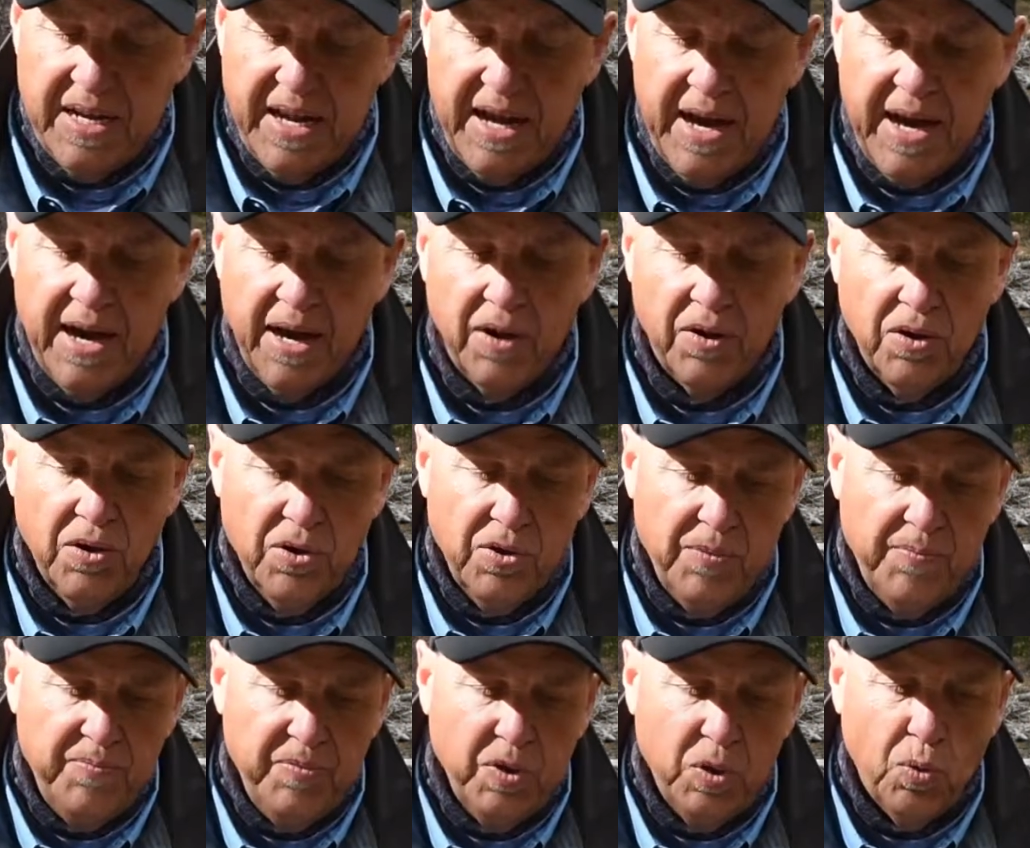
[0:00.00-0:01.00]
Now,
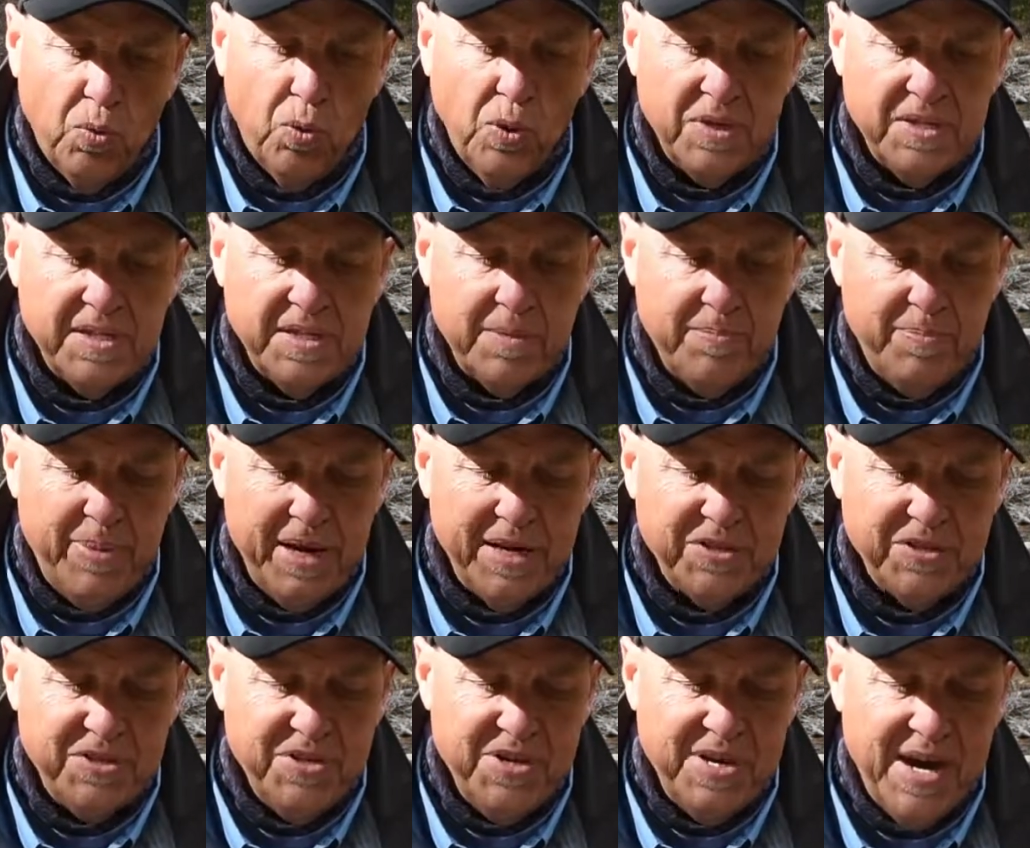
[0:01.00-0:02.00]
what's the
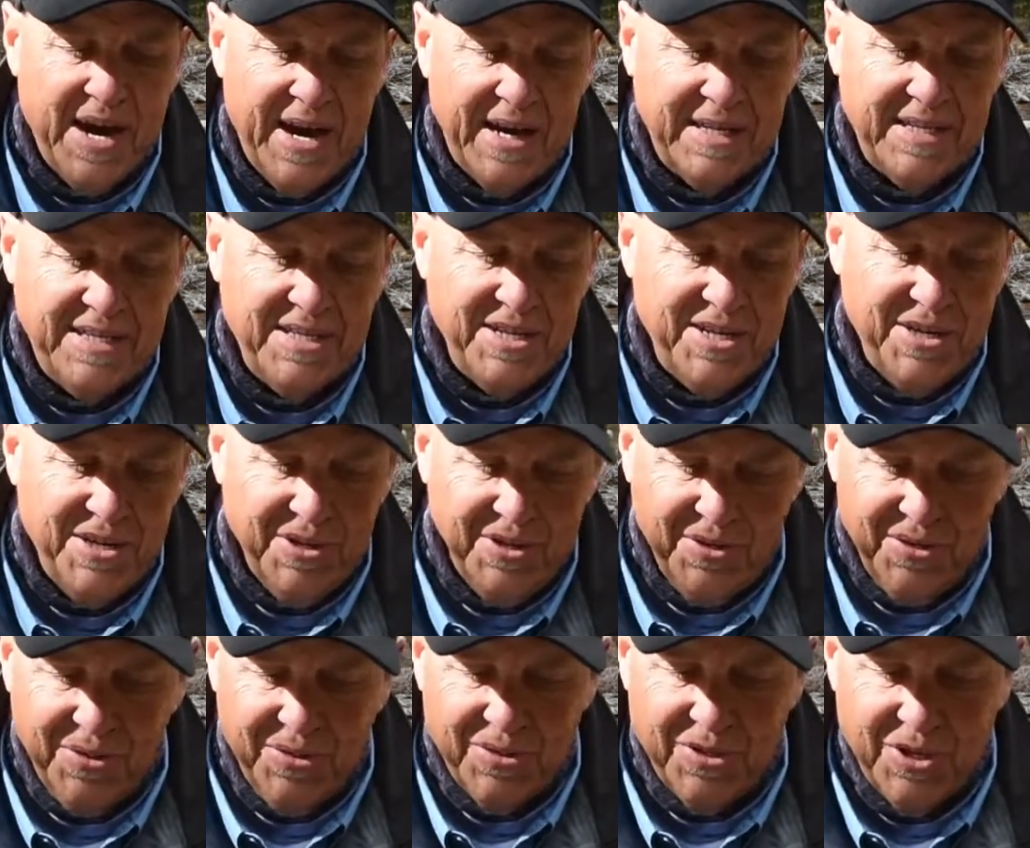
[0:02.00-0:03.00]
best knot to
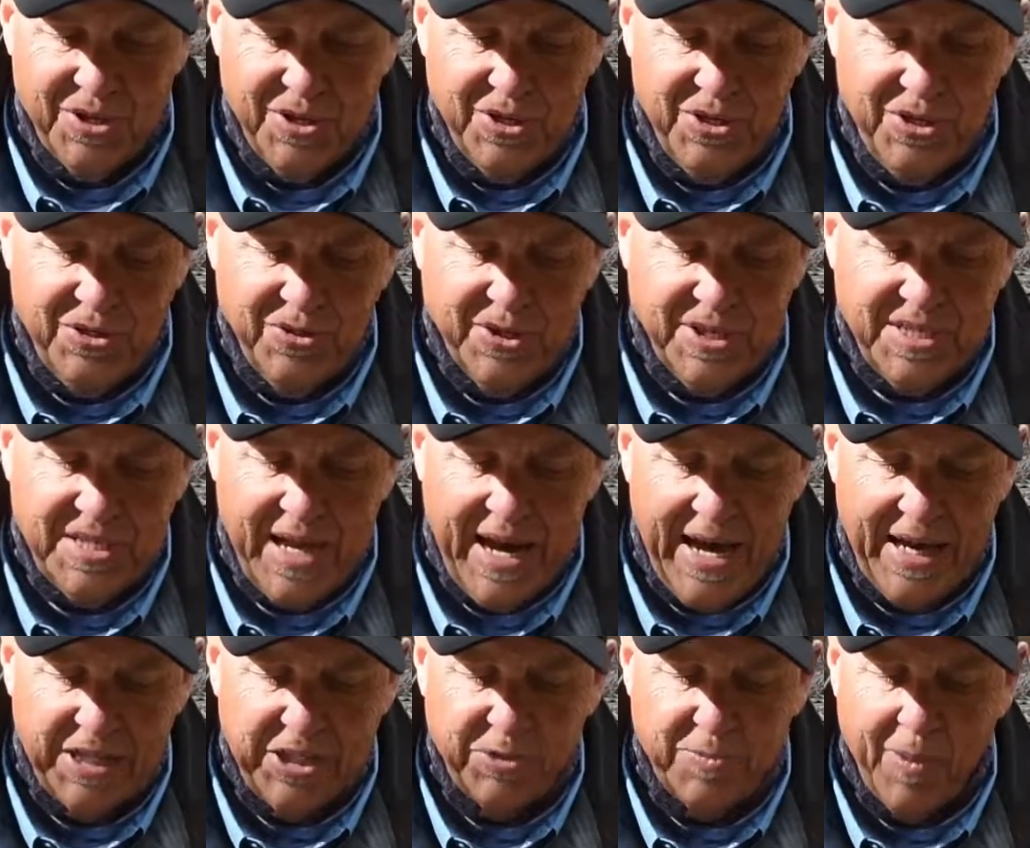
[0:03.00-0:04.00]
use to
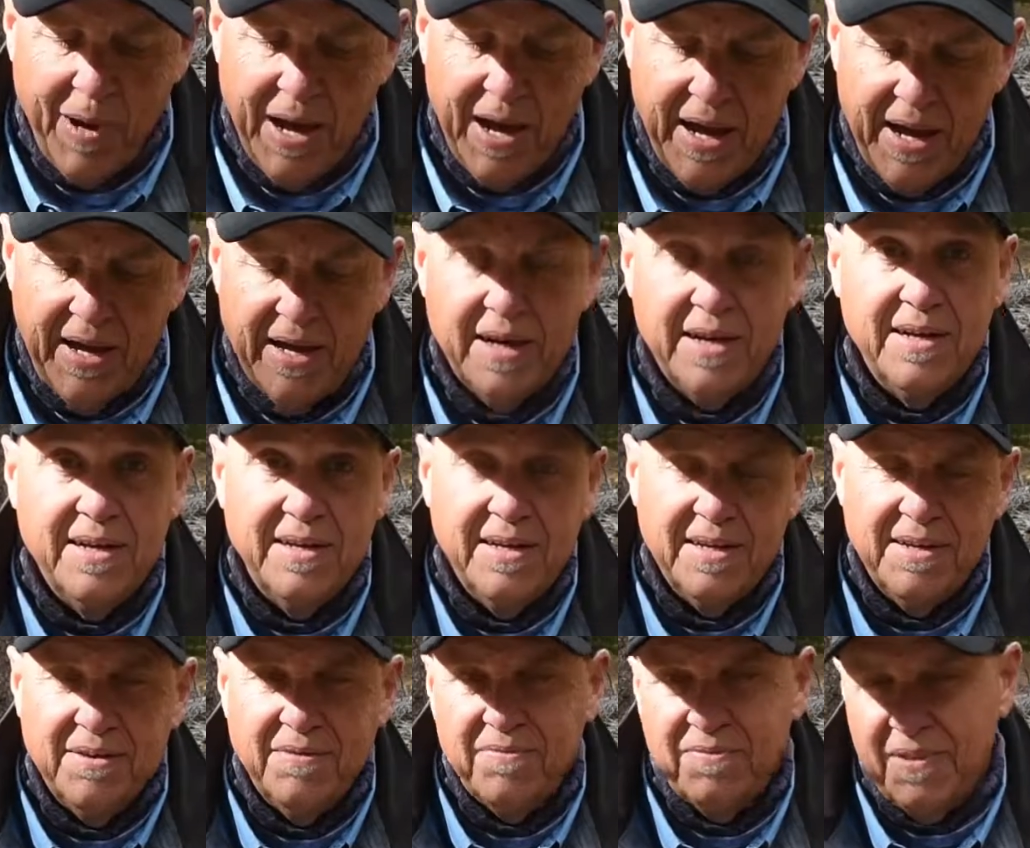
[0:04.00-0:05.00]
attach my
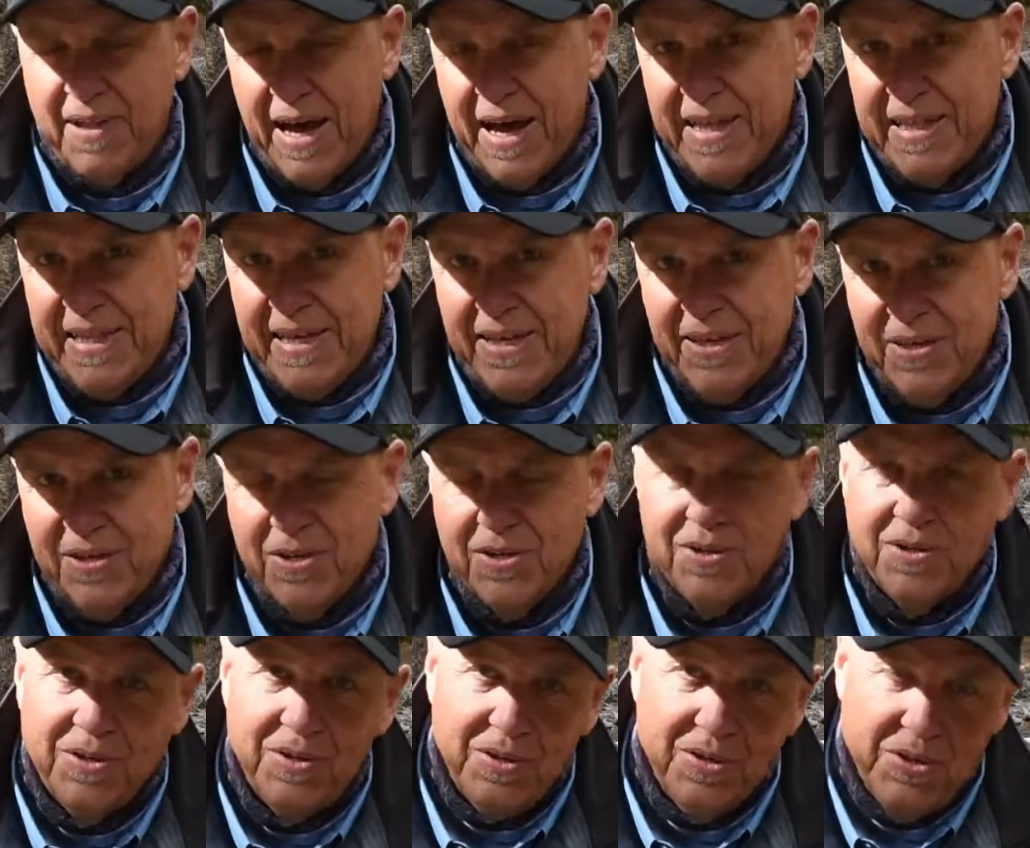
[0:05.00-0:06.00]
fly leader
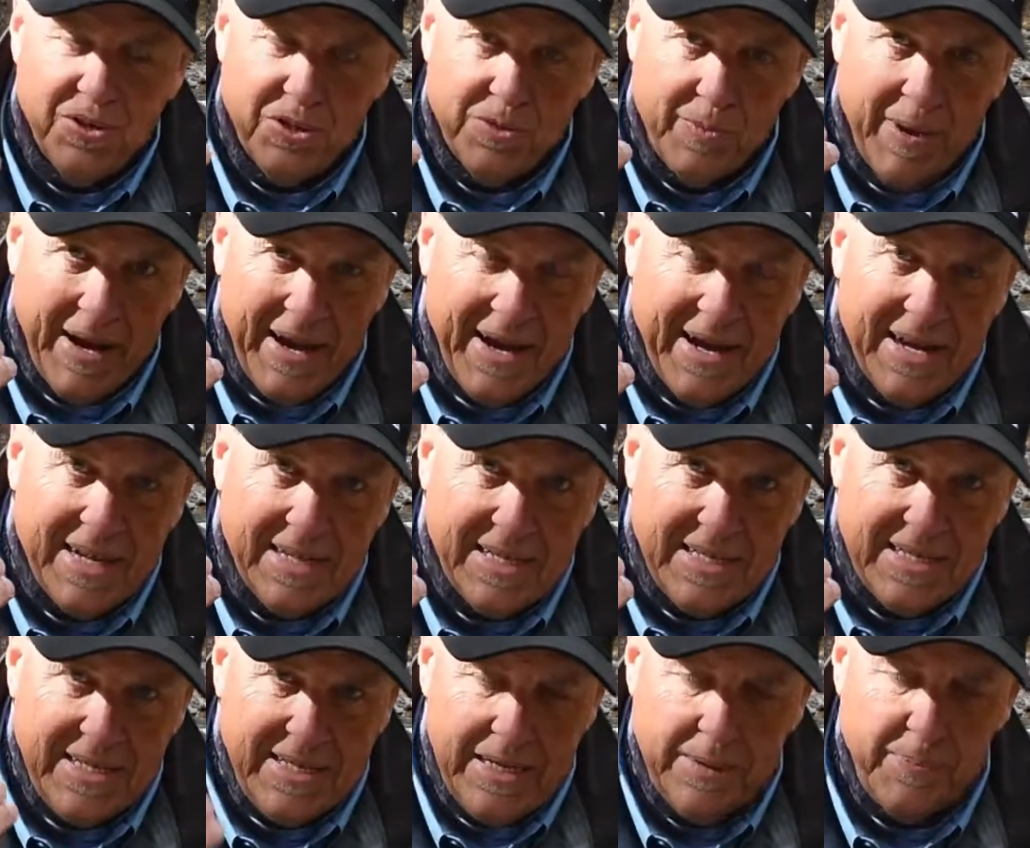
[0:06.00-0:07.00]
to my
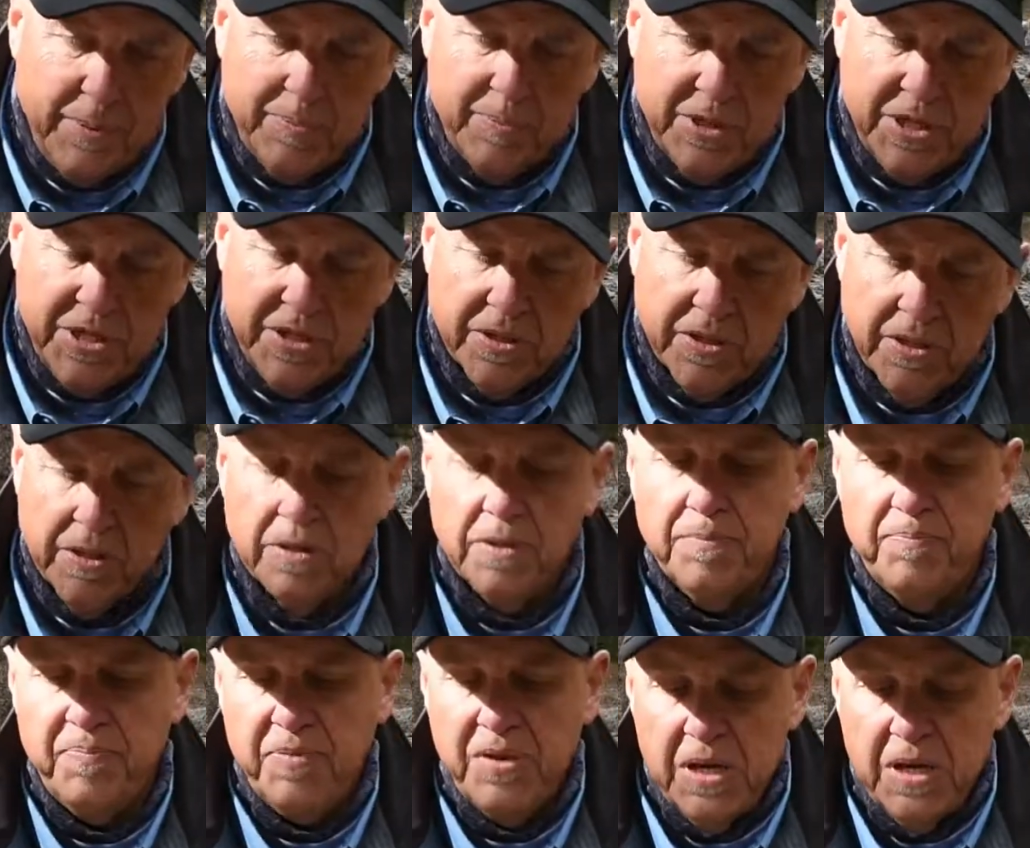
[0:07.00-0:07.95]
tippet material?